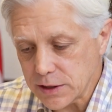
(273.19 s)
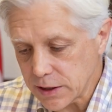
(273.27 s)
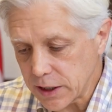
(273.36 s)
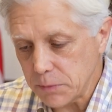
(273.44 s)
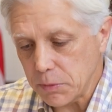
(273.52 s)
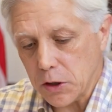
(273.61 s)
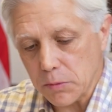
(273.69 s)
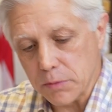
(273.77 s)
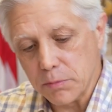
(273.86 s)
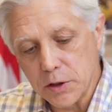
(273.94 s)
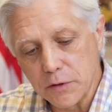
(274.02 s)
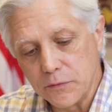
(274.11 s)
to keep Auburn
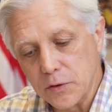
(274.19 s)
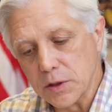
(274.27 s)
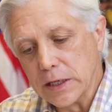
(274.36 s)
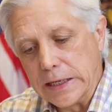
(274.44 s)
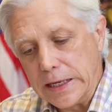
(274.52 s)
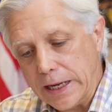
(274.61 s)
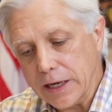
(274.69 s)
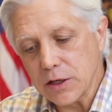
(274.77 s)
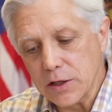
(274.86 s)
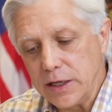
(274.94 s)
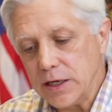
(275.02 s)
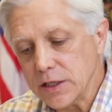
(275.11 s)
beautiful and
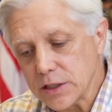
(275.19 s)
clean,